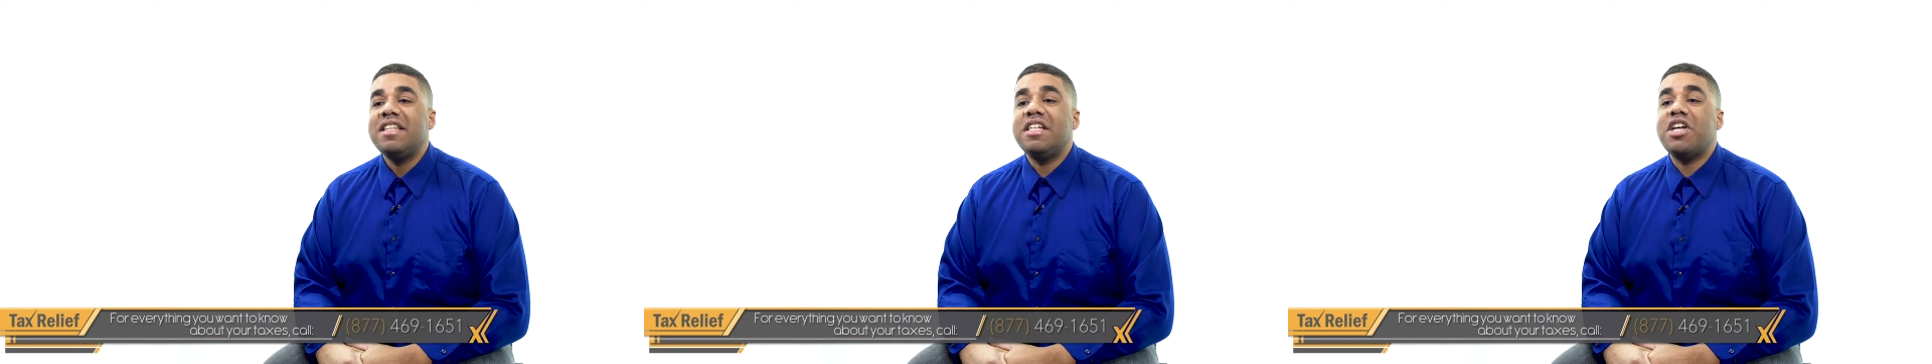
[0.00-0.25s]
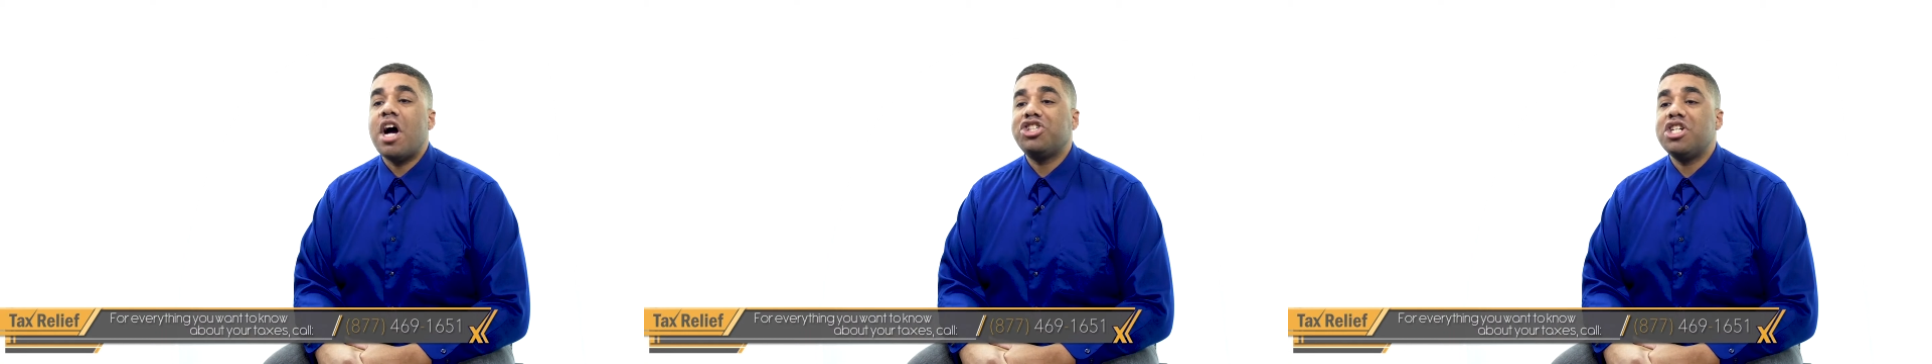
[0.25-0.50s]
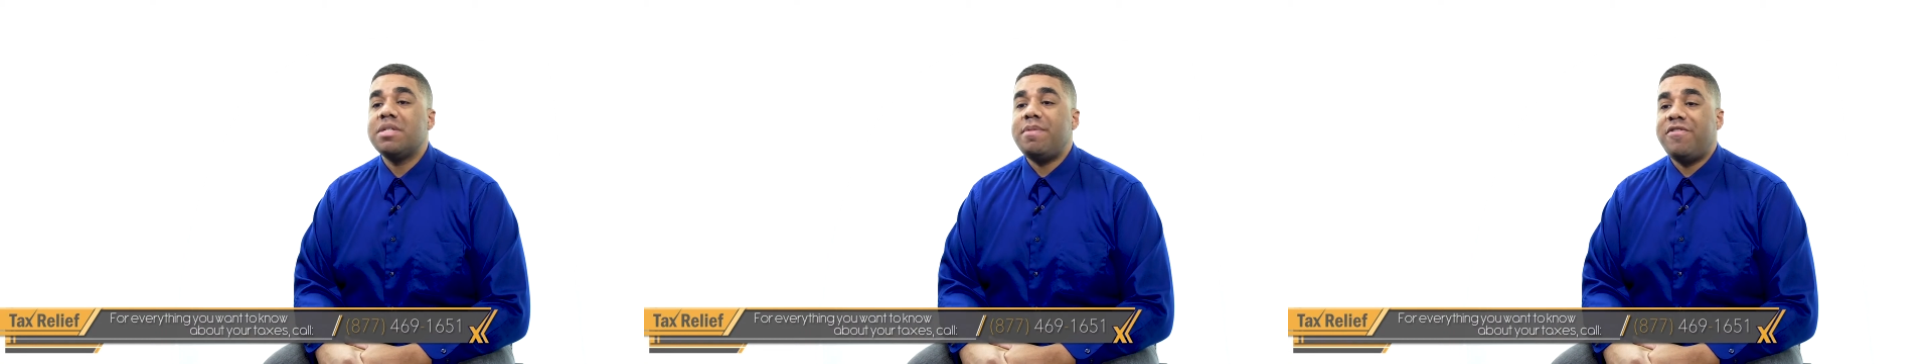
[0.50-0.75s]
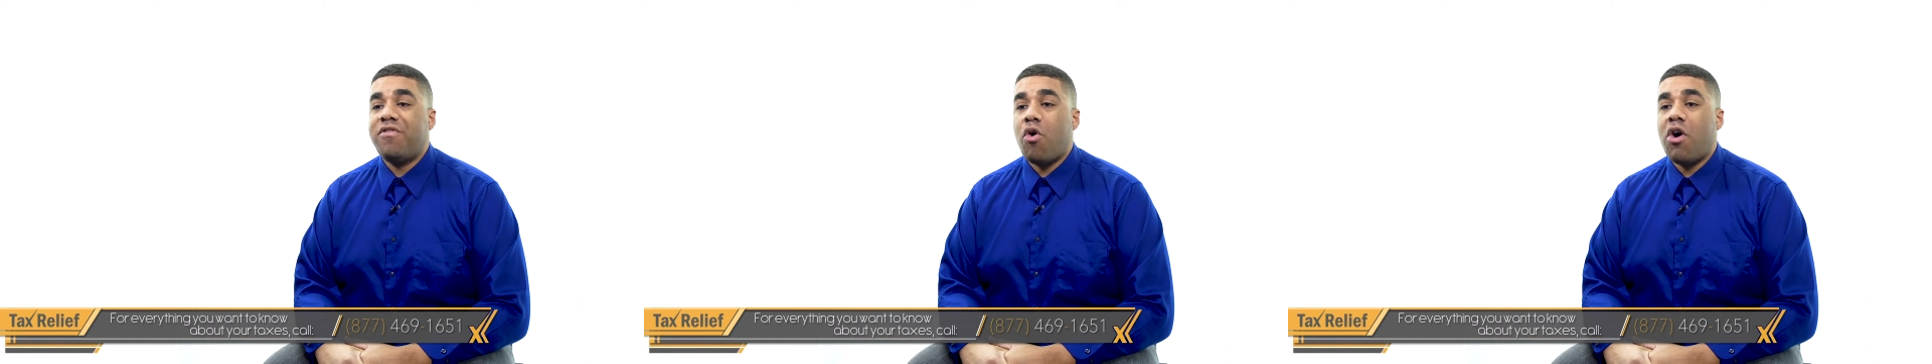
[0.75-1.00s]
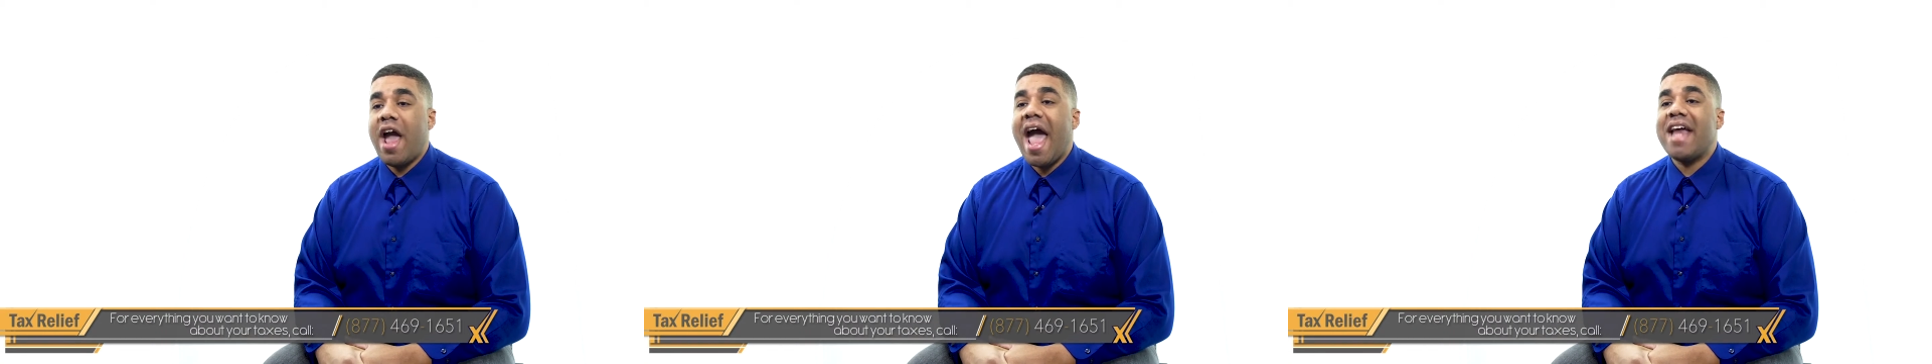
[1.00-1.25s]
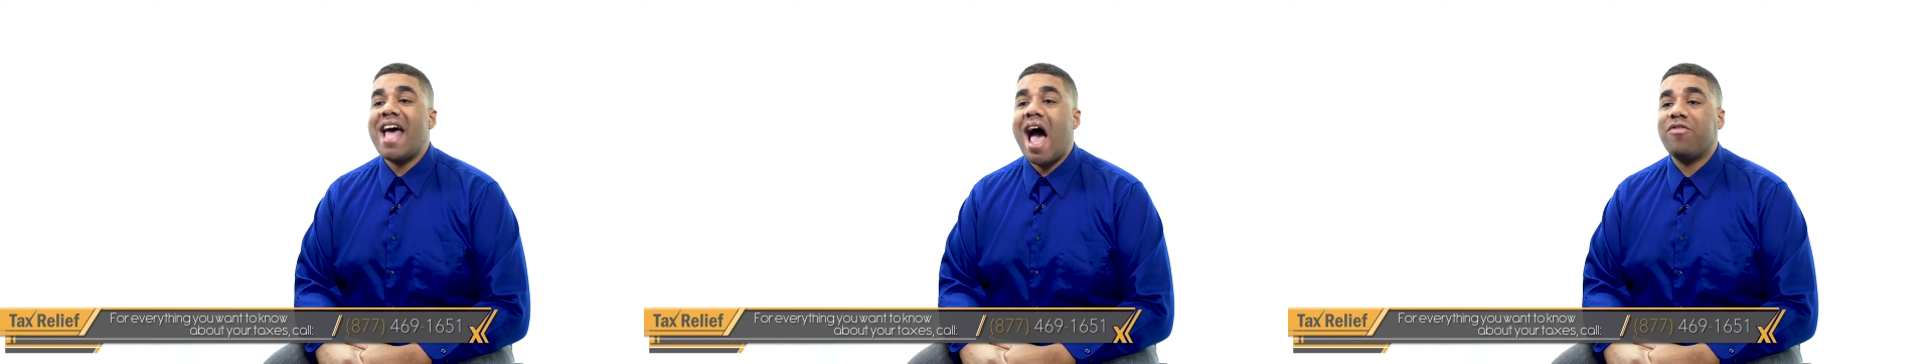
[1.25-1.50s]
Deductions before
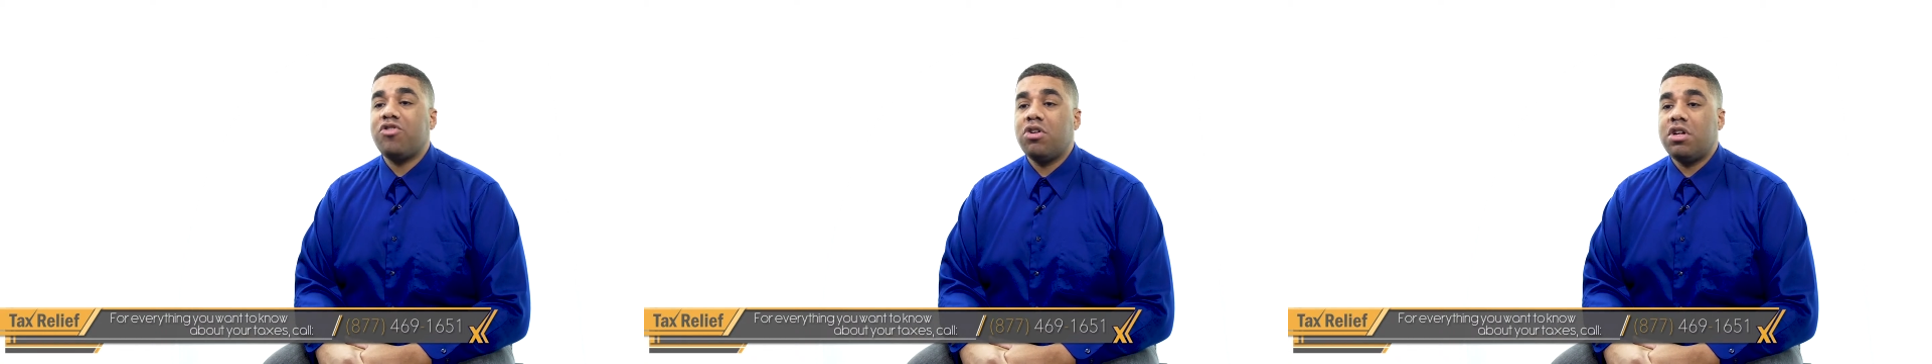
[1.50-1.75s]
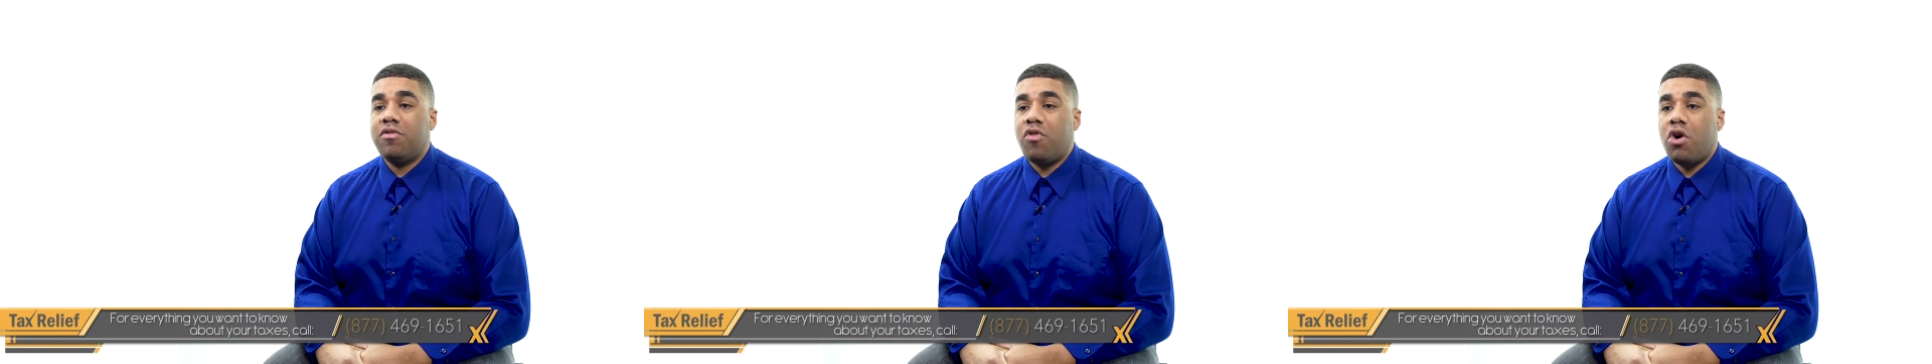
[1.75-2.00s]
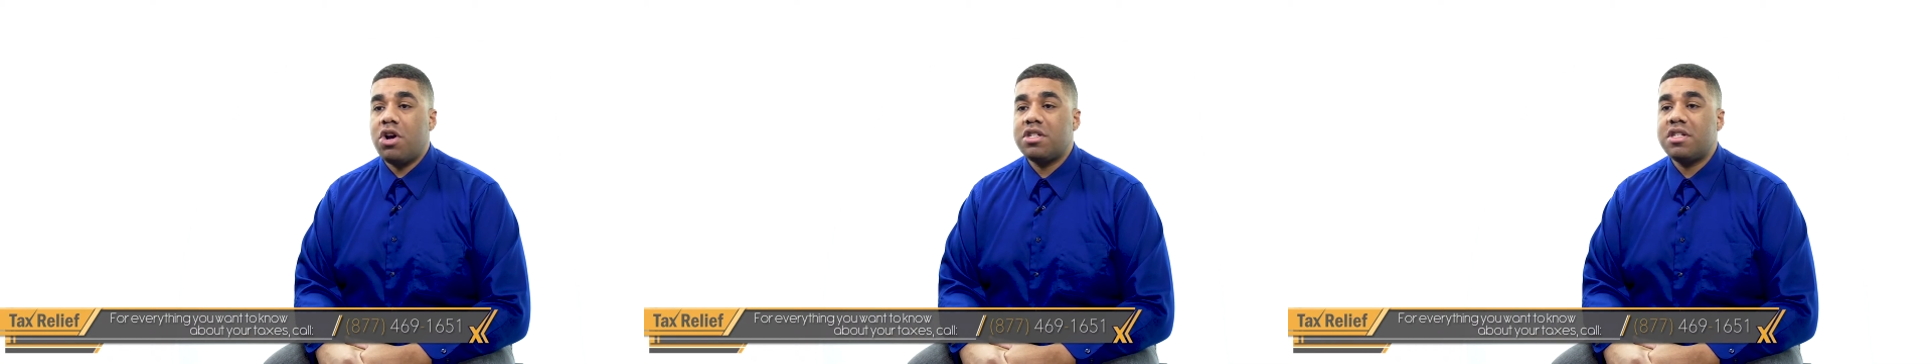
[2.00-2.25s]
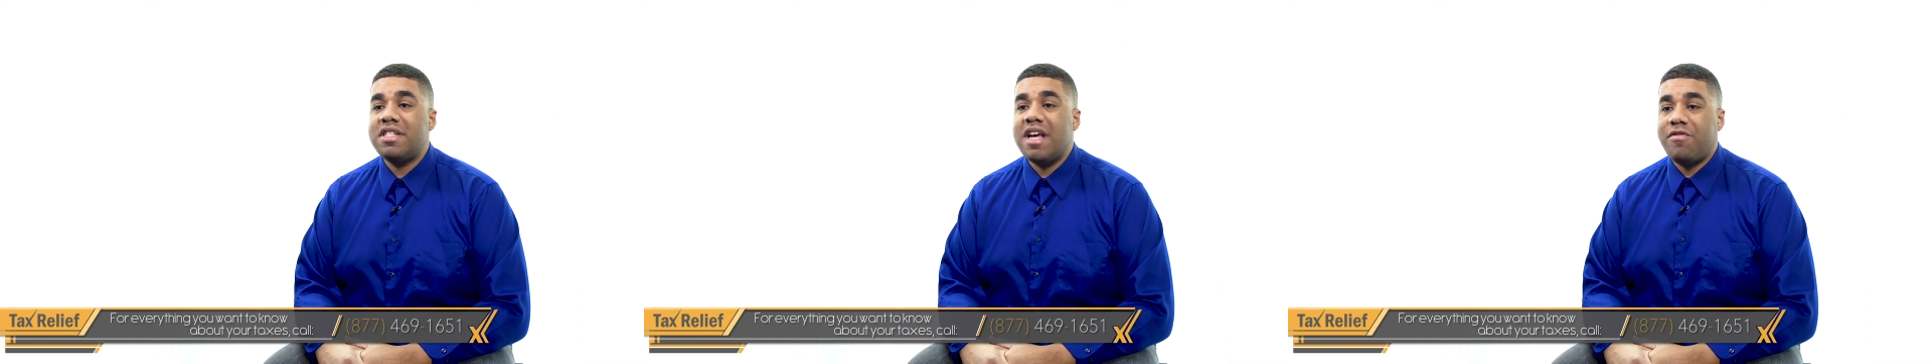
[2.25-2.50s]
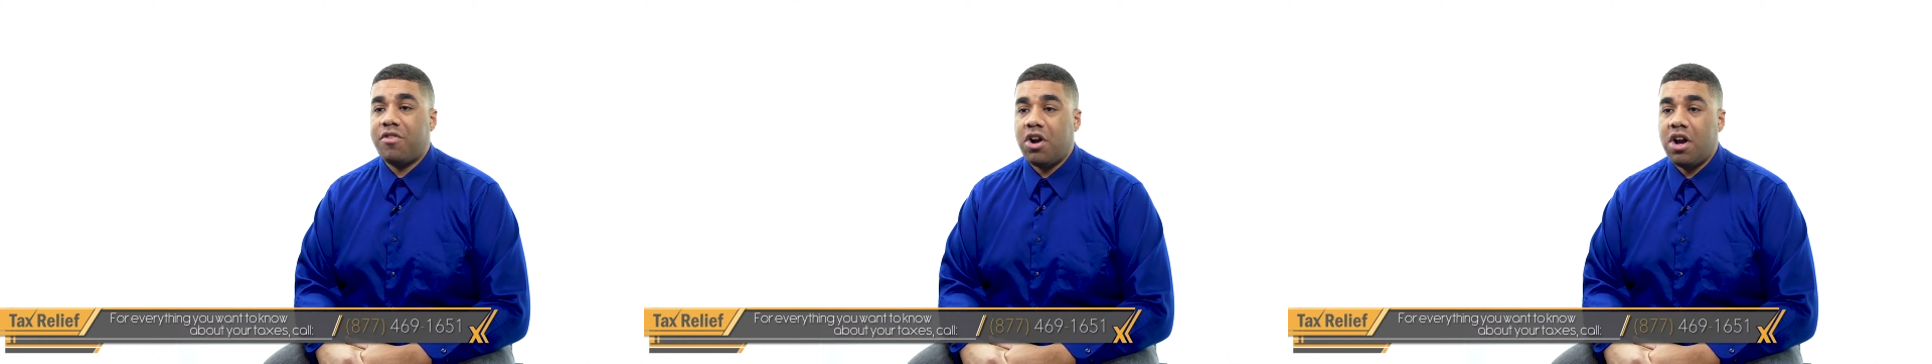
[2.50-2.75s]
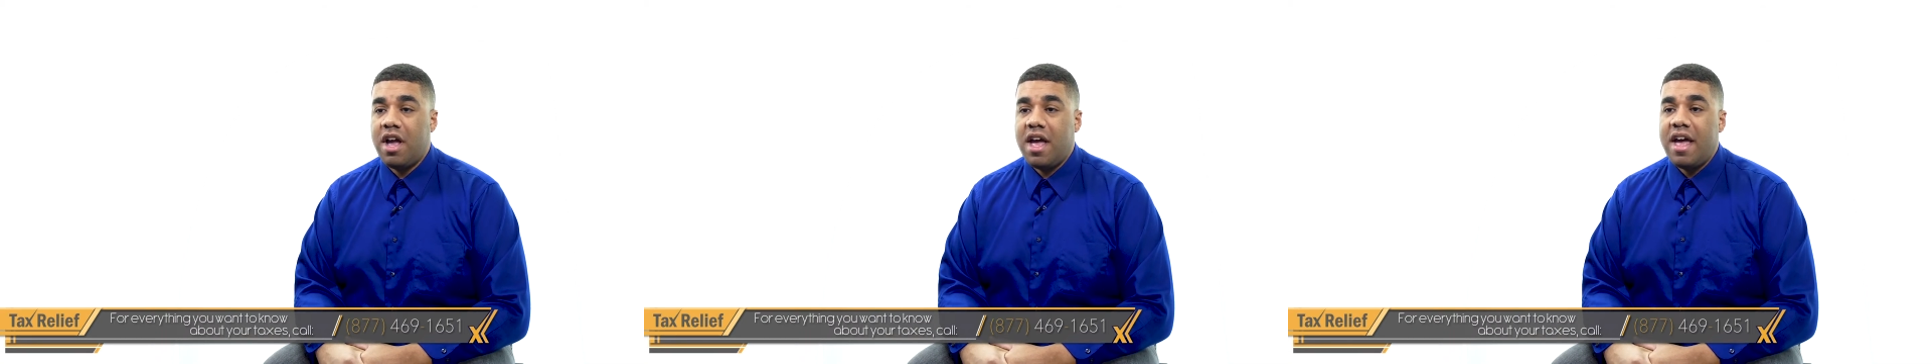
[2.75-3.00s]
and after a divorce differ